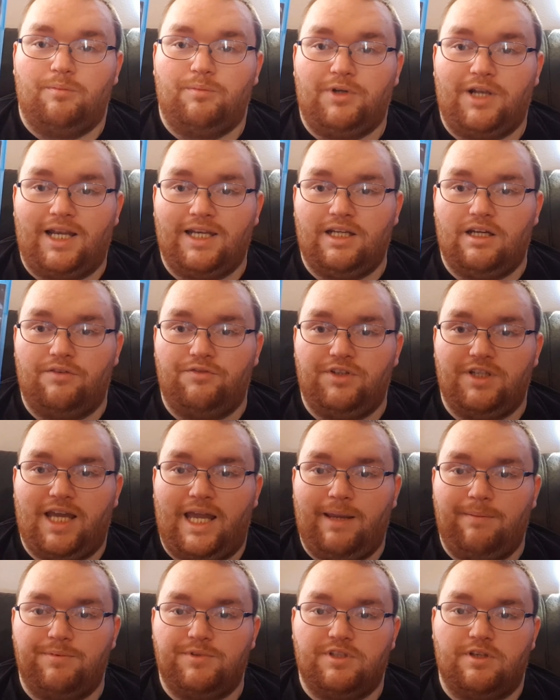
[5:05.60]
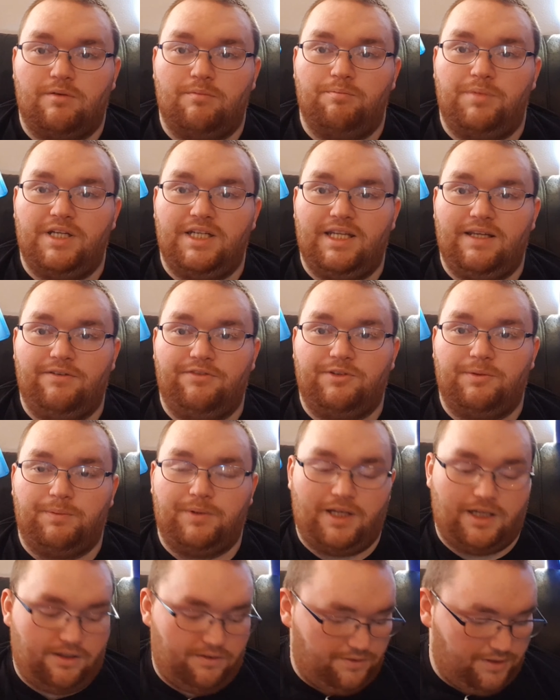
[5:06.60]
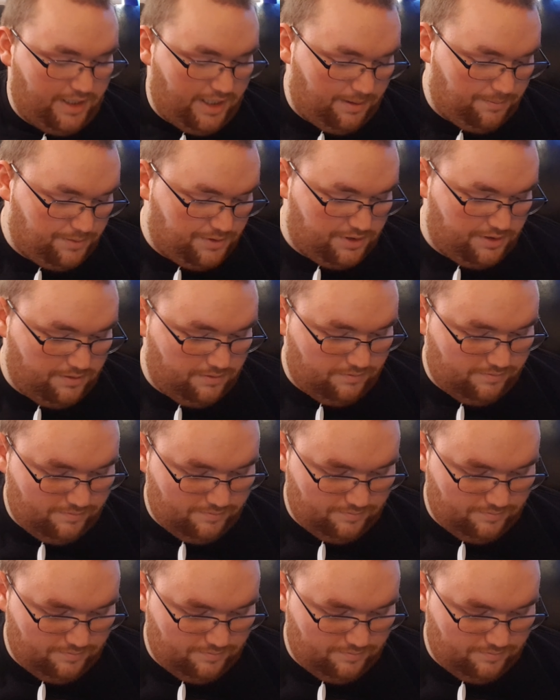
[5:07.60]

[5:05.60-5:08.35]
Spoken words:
Planet of the Apes, Beneath the Planet of the Apes,